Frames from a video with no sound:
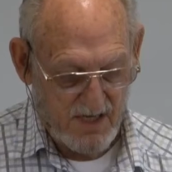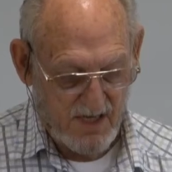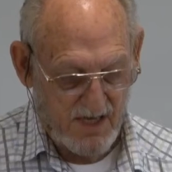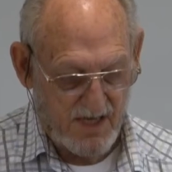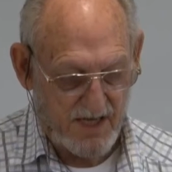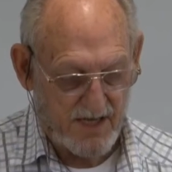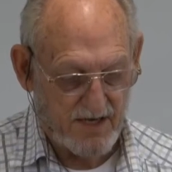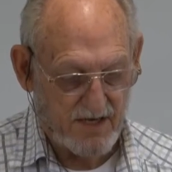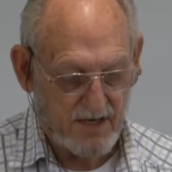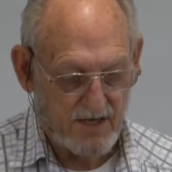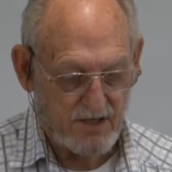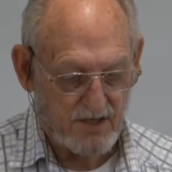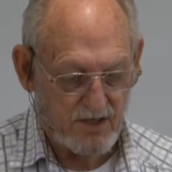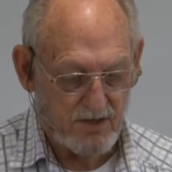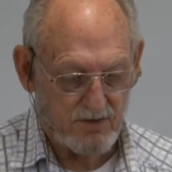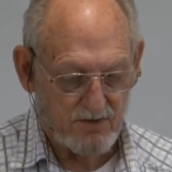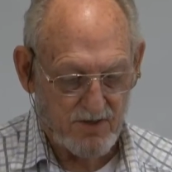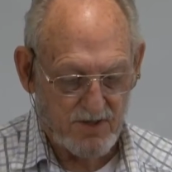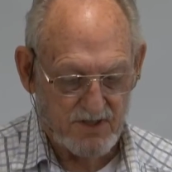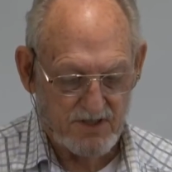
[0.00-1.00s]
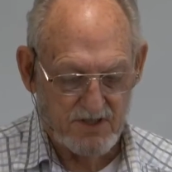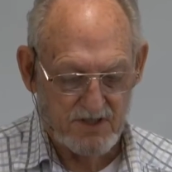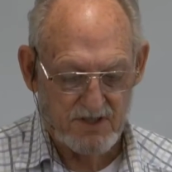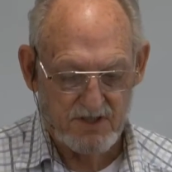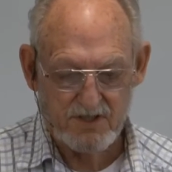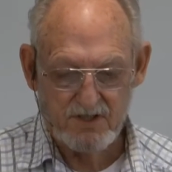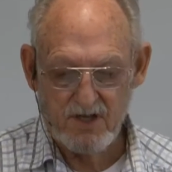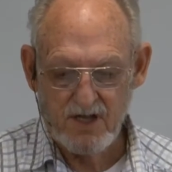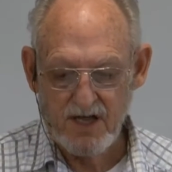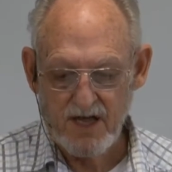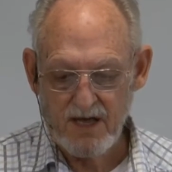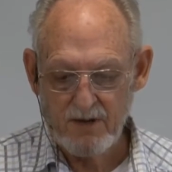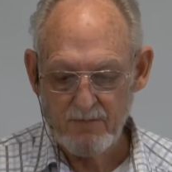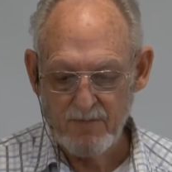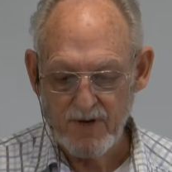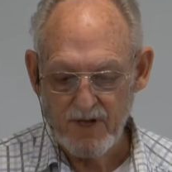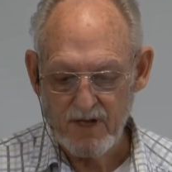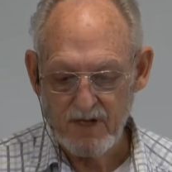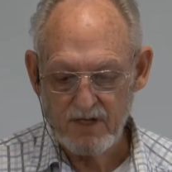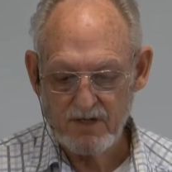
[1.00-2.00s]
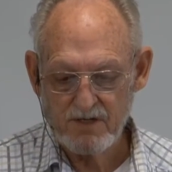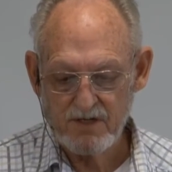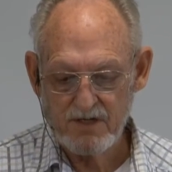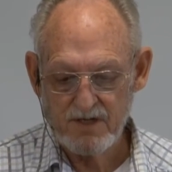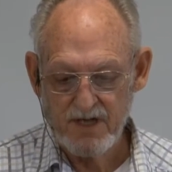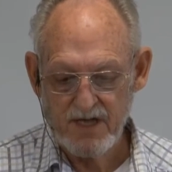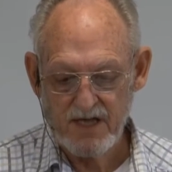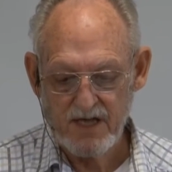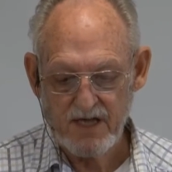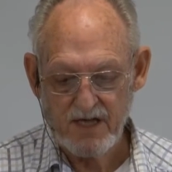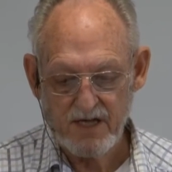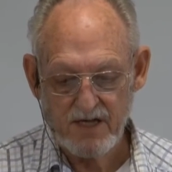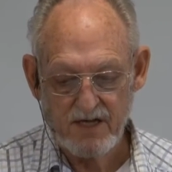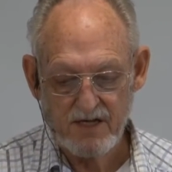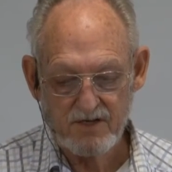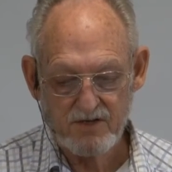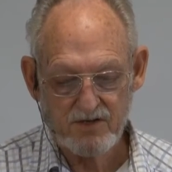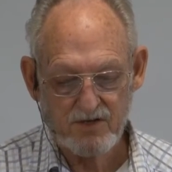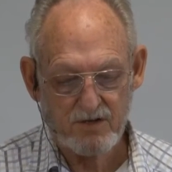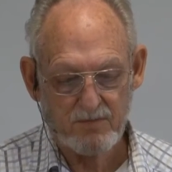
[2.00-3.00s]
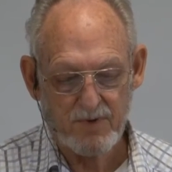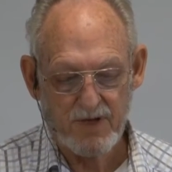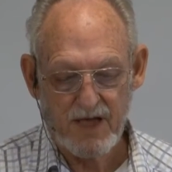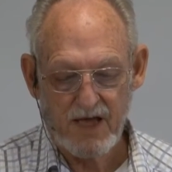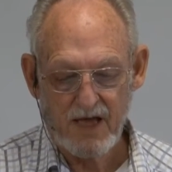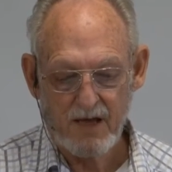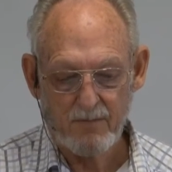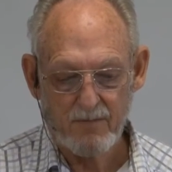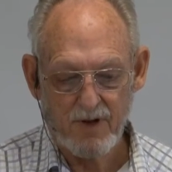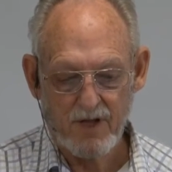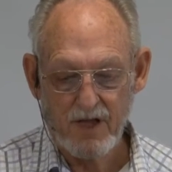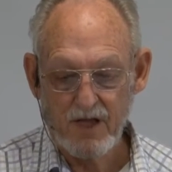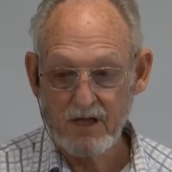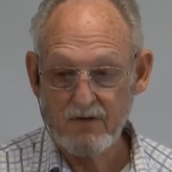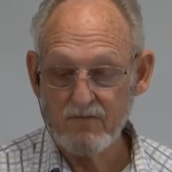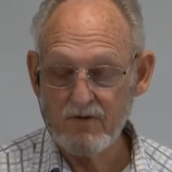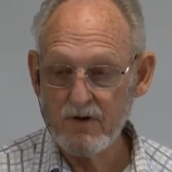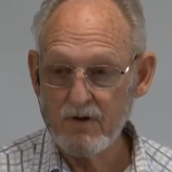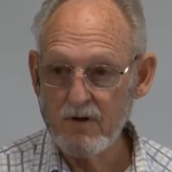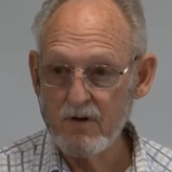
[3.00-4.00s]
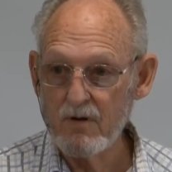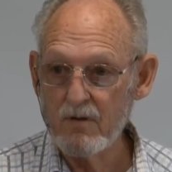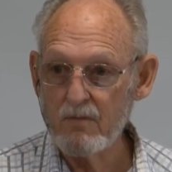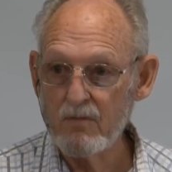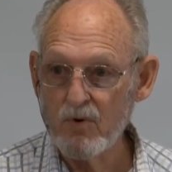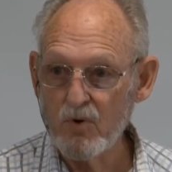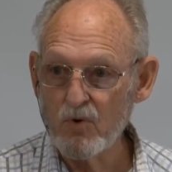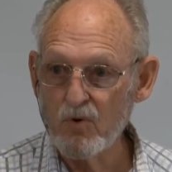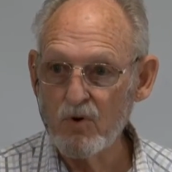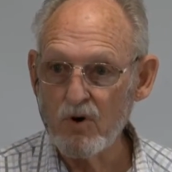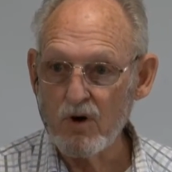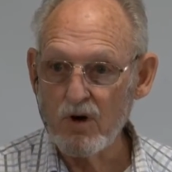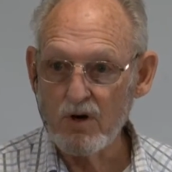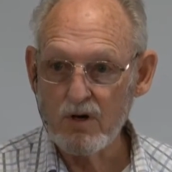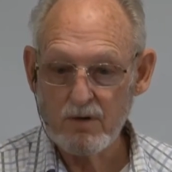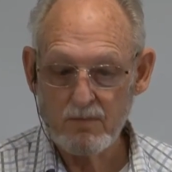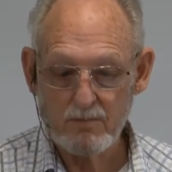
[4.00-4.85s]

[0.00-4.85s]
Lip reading: And, you know, this is still happening today, and it should be happening even more.